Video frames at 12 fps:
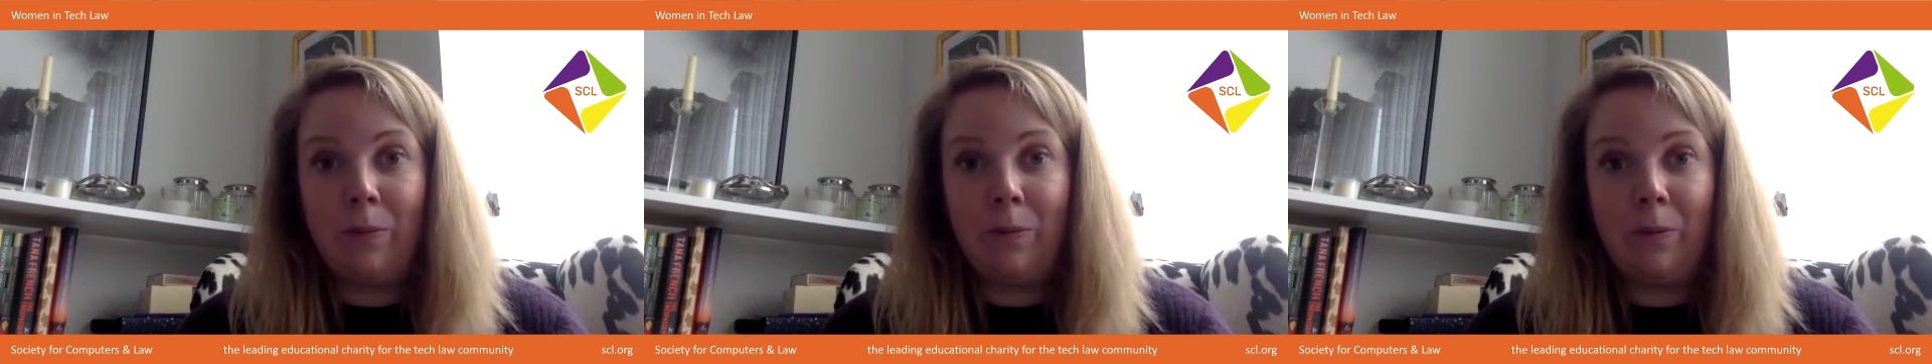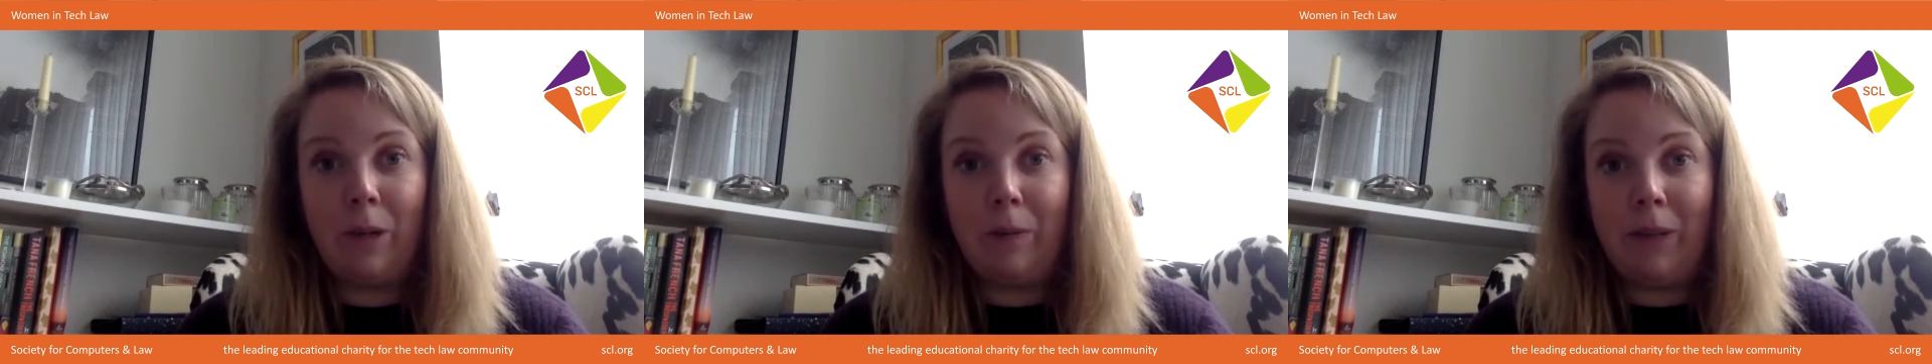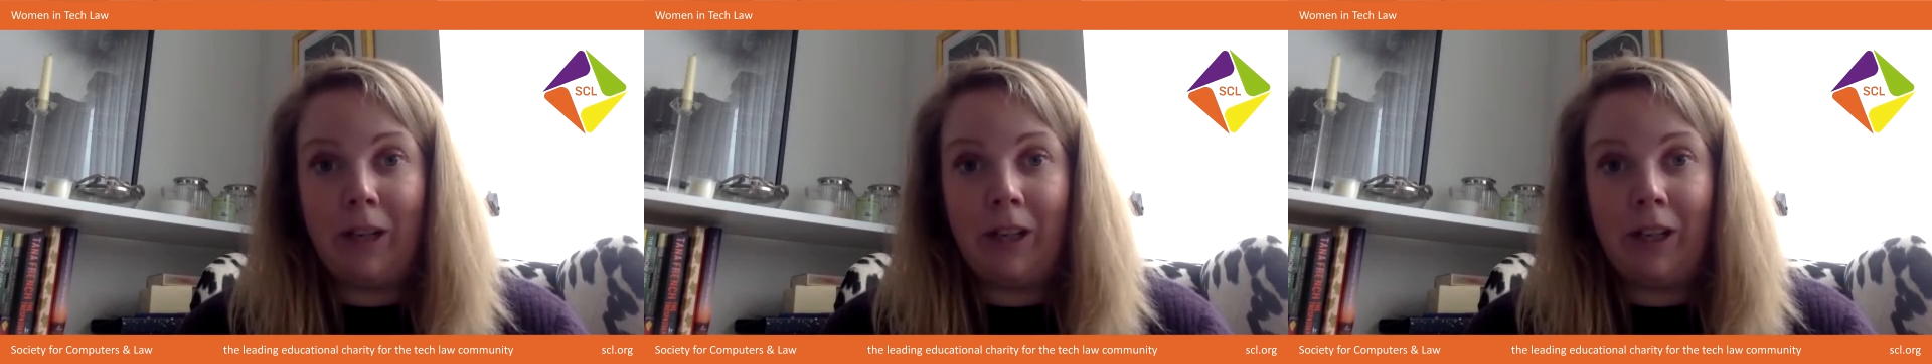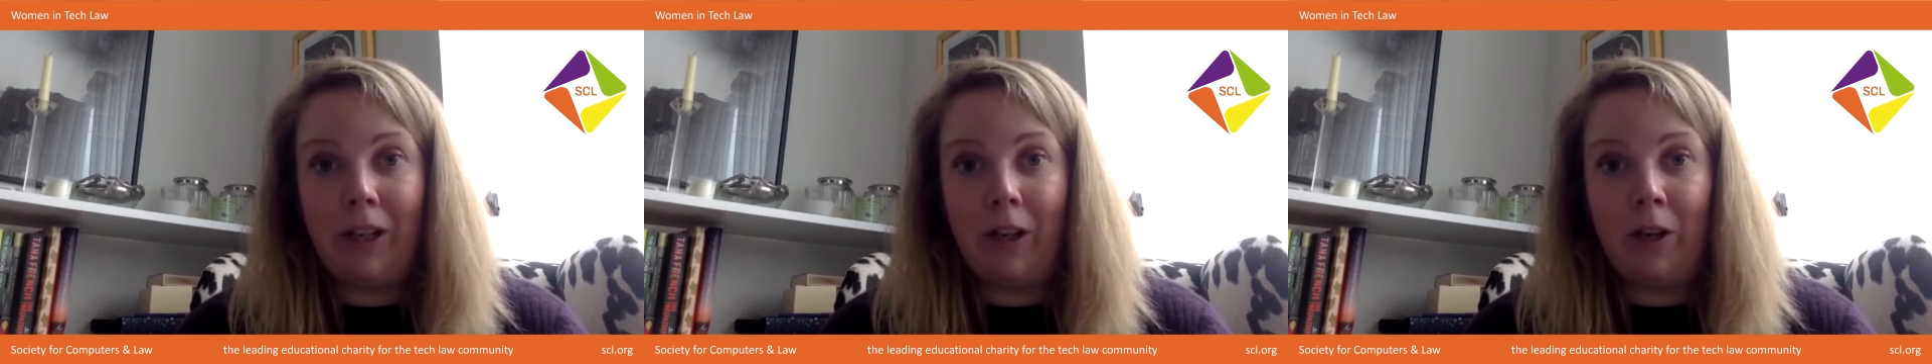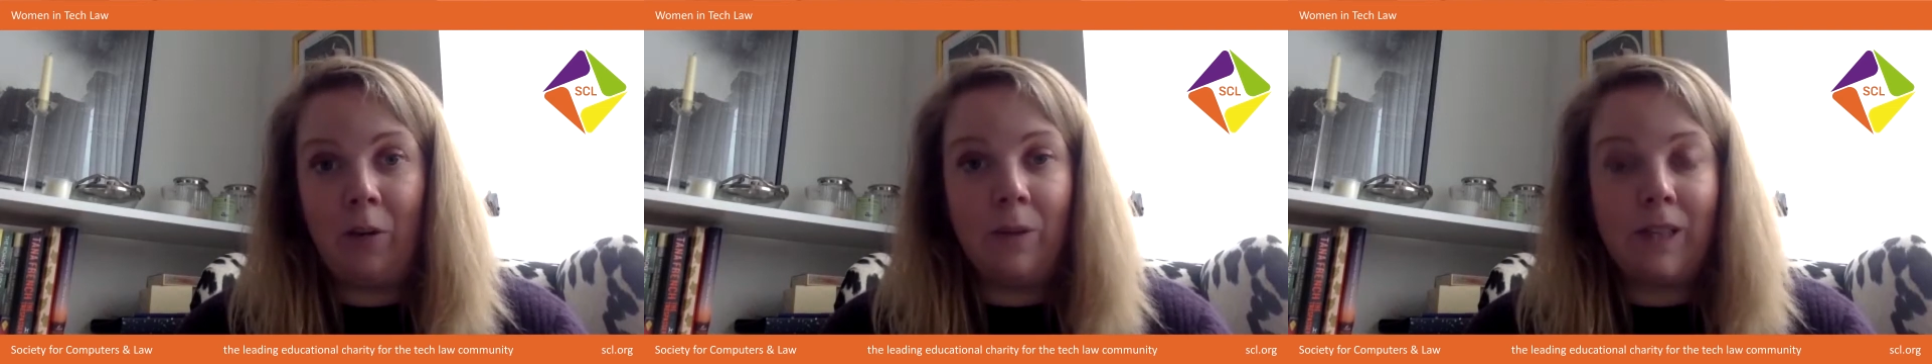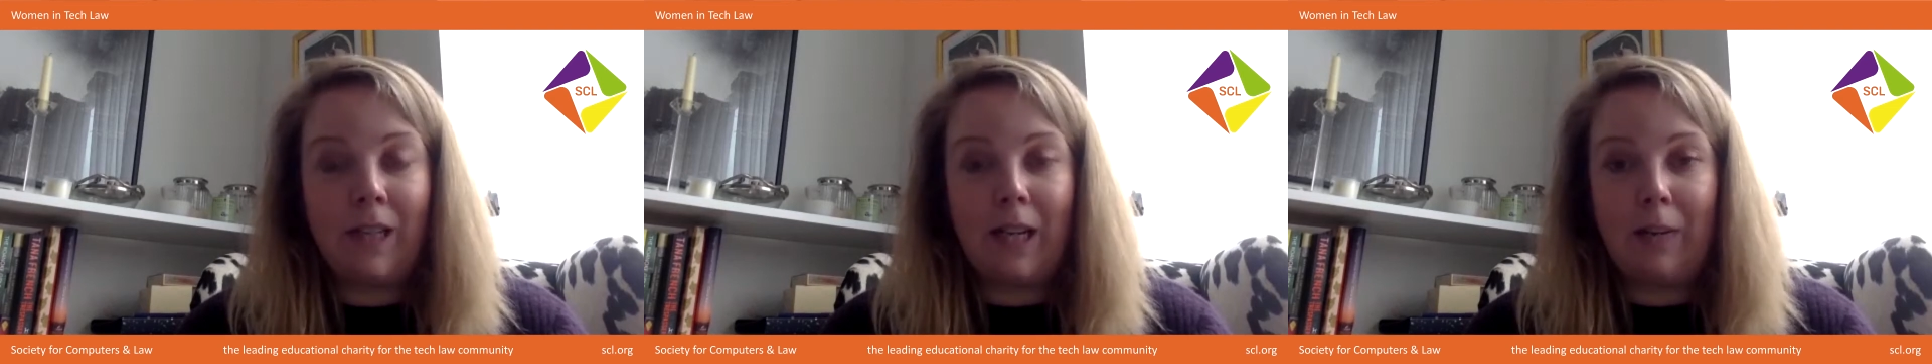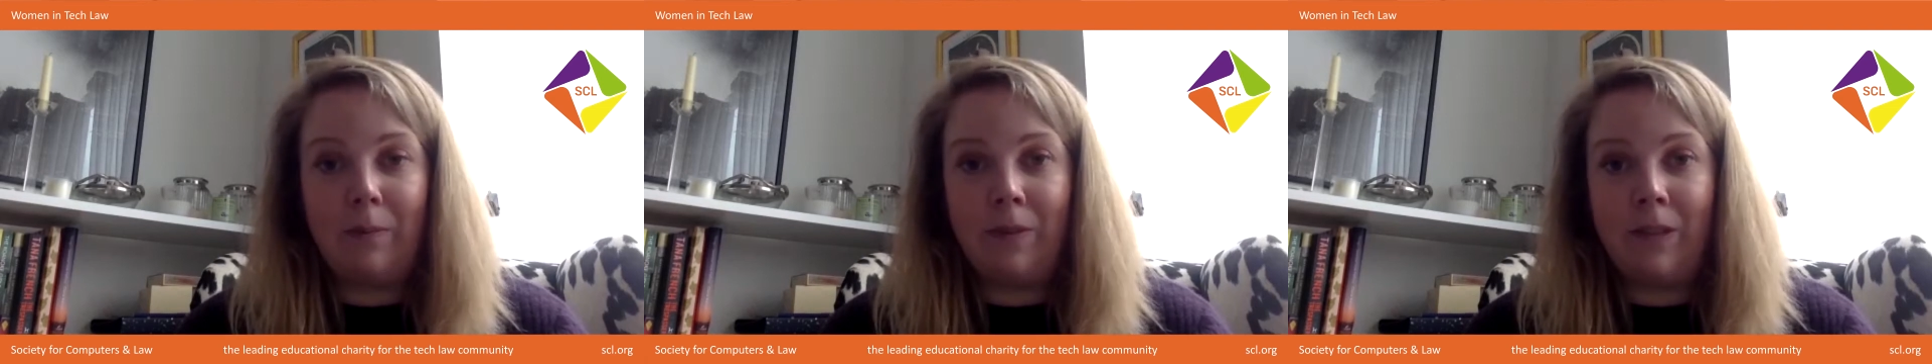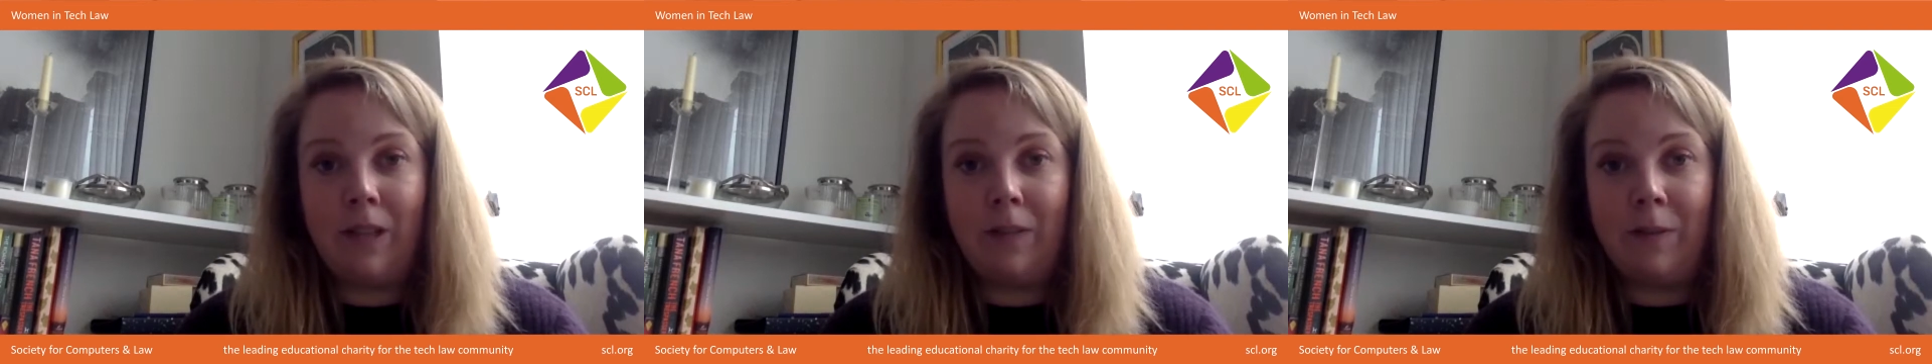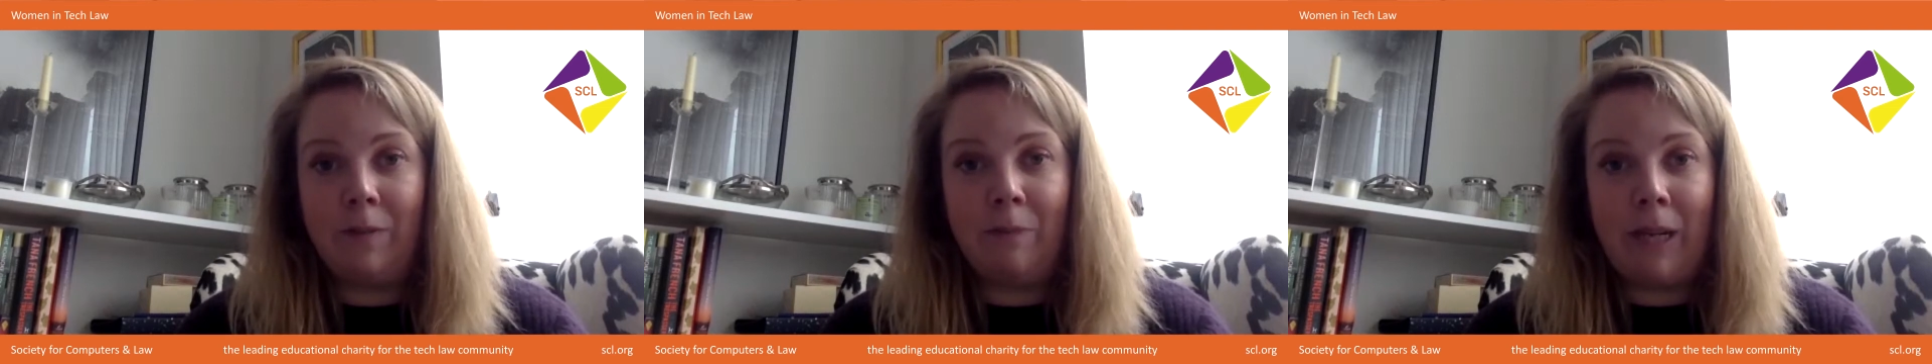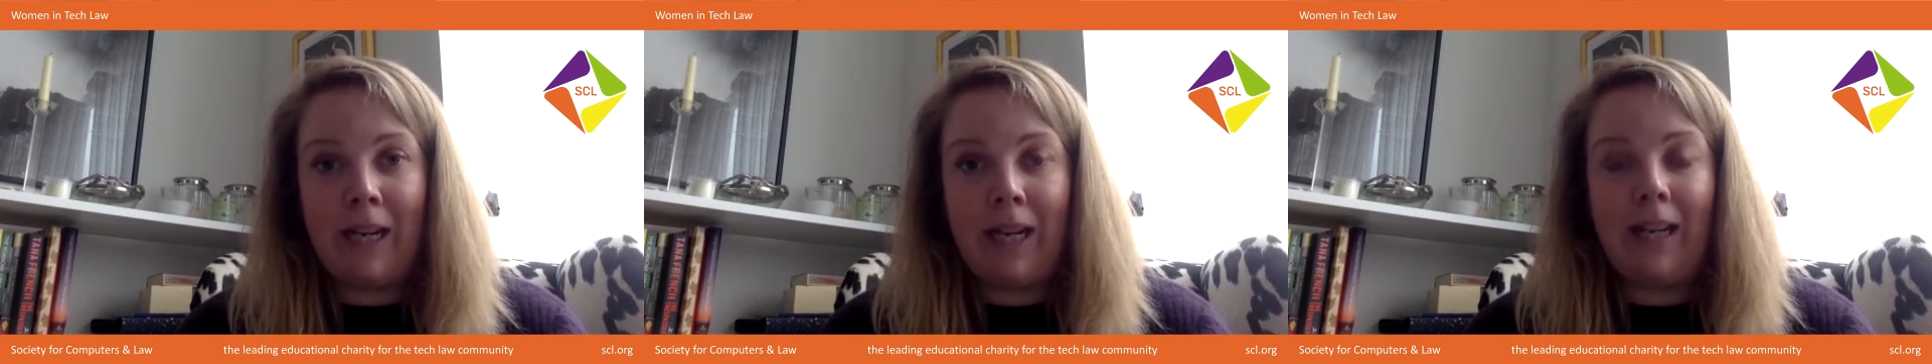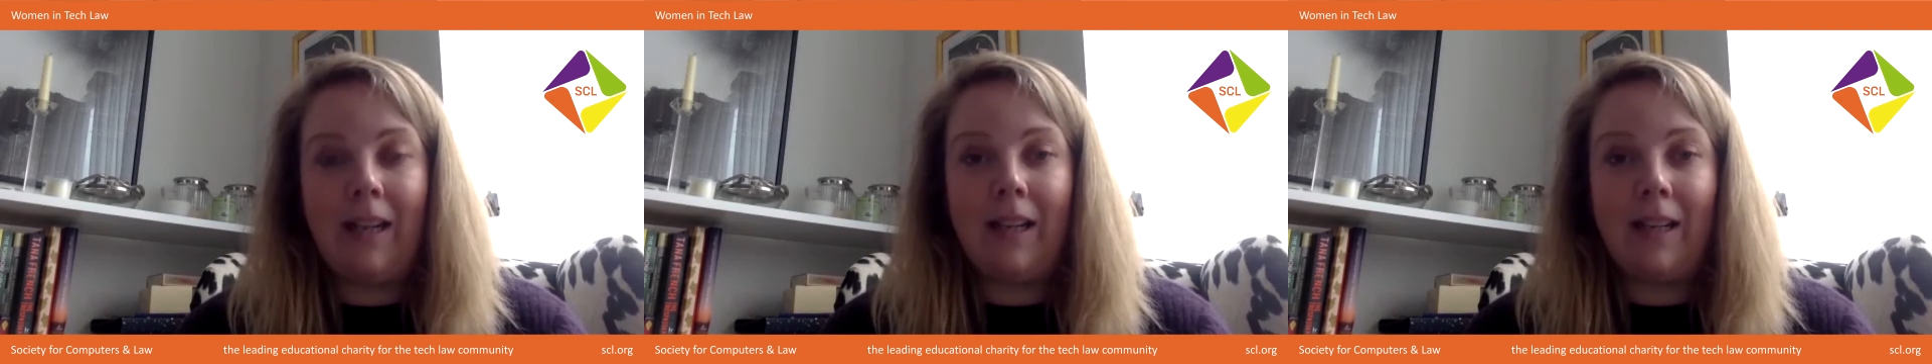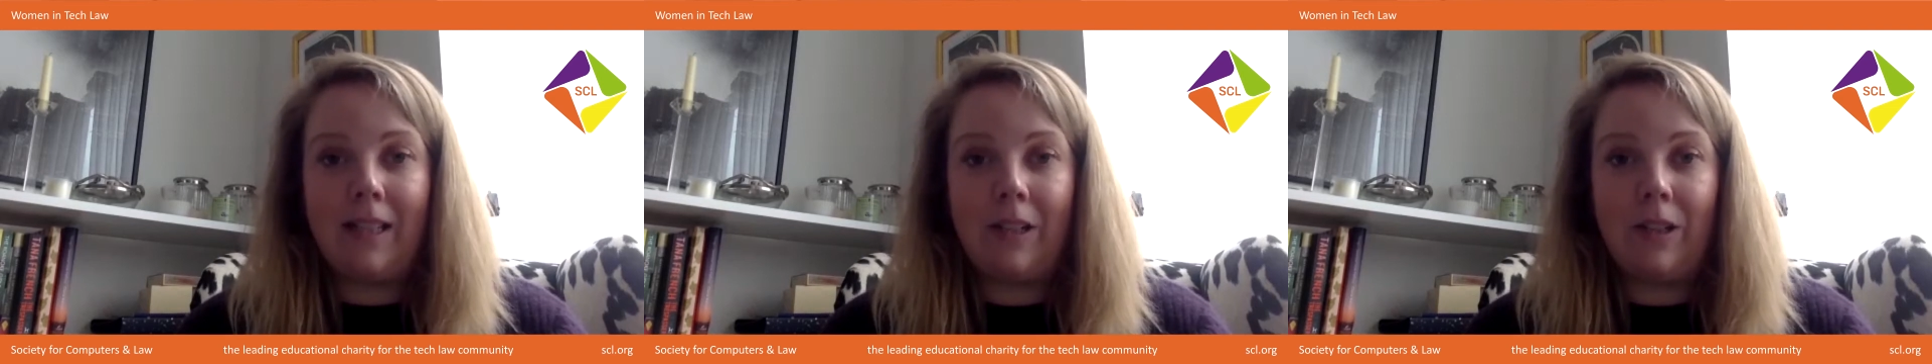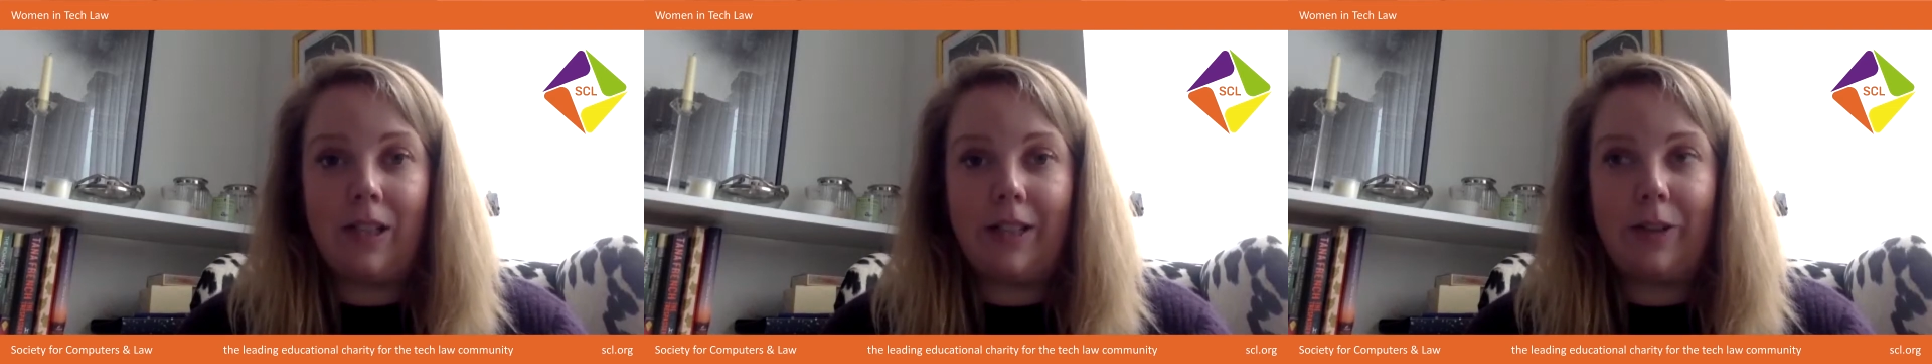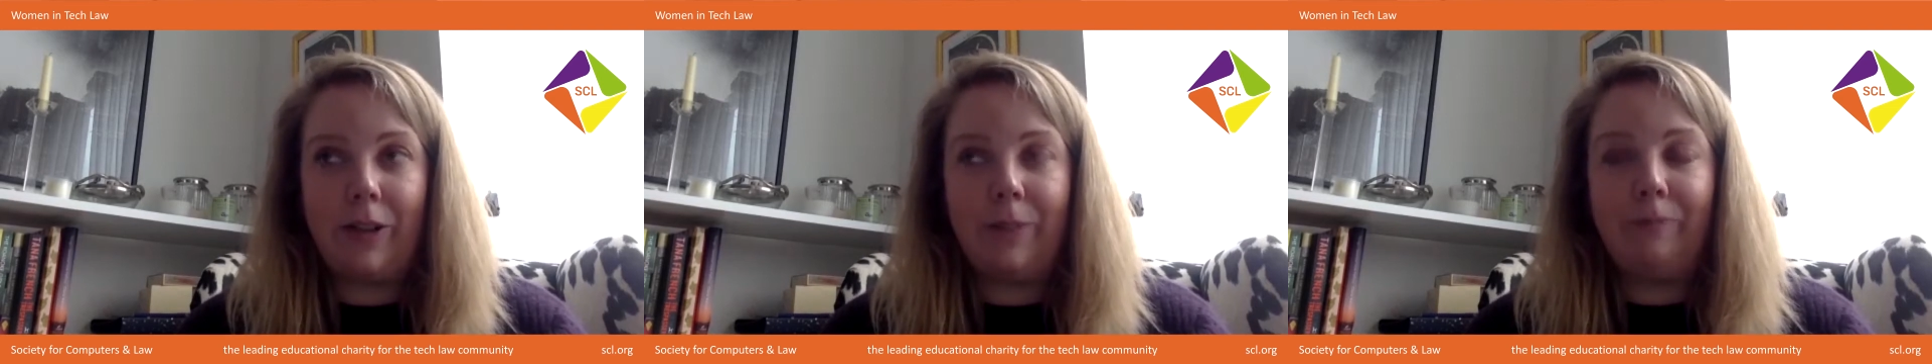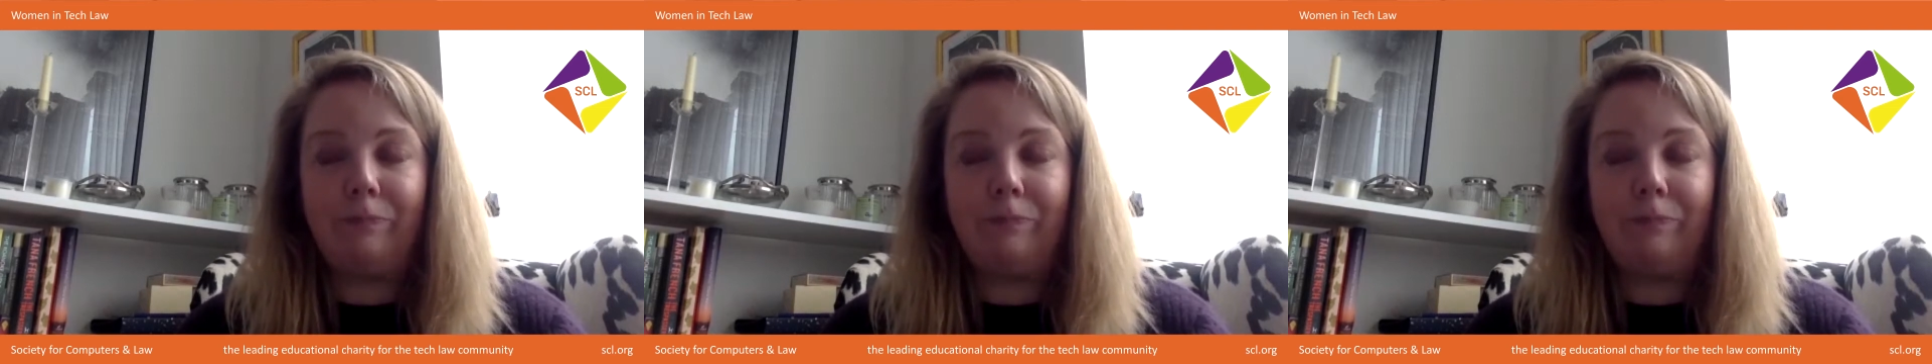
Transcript: Where am I going to go? What's going to happen in terms of money, etc., etc.